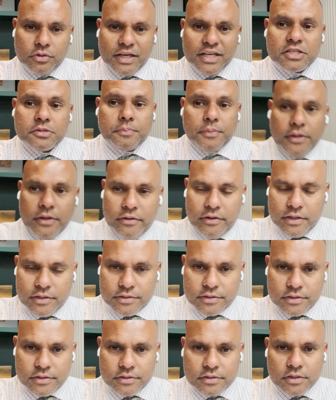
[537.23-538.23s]

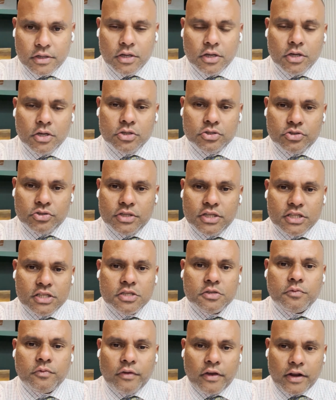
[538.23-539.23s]
experiences. So this
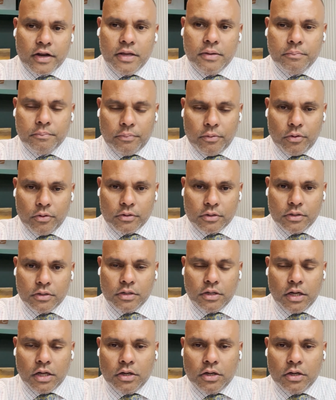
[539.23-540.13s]
is very important.